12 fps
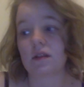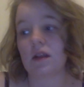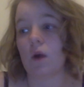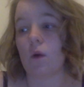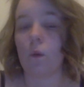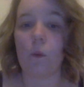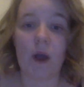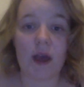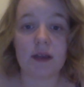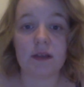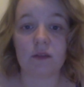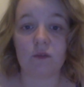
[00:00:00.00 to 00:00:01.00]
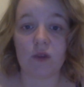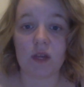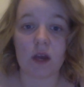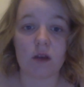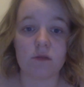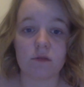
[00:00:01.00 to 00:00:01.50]
little awareness
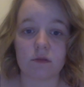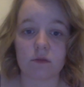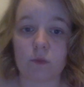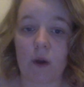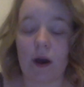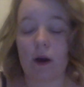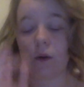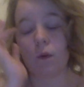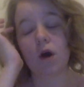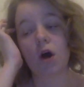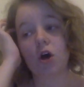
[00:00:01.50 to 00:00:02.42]
videos well,